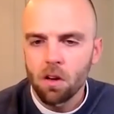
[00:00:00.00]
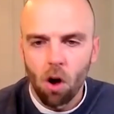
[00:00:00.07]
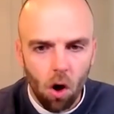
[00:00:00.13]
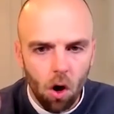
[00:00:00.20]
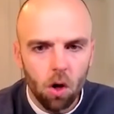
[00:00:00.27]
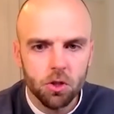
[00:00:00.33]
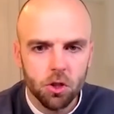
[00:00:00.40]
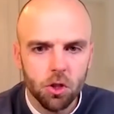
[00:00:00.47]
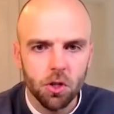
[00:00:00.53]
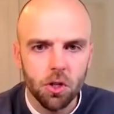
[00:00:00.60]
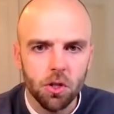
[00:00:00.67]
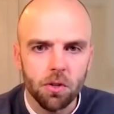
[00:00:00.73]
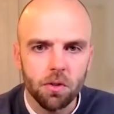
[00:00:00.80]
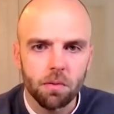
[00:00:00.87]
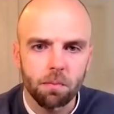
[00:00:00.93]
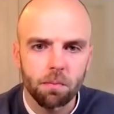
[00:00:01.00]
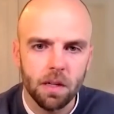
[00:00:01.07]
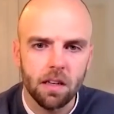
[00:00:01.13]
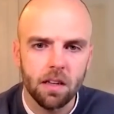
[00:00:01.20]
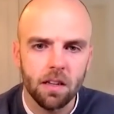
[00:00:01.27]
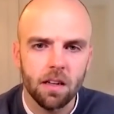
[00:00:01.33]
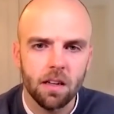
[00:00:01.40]
All true, but
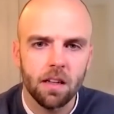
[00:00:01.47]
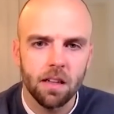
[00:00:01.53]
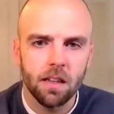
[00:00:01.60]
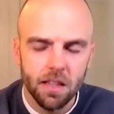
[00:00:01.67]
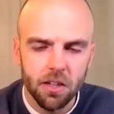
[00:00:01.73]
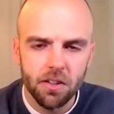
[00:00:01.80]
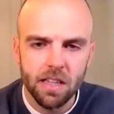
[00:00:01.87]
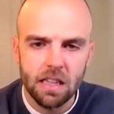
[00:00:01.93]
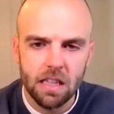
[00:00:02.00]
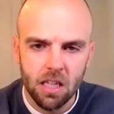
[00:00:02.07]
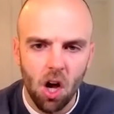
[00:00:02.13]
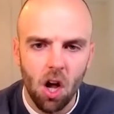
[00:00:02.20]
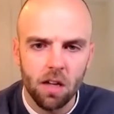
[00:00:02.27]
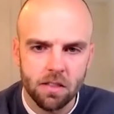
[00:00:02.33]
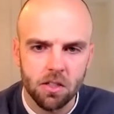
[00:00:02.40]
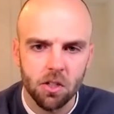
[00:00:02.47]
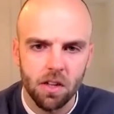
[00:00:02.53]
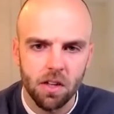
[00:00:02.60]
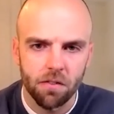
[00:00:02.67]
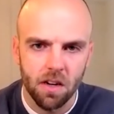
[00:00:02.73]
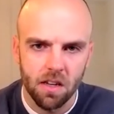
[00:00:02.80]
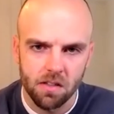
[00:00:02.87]
clearly the costs are
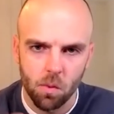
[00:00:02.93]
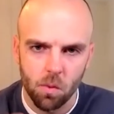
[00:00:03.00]
different as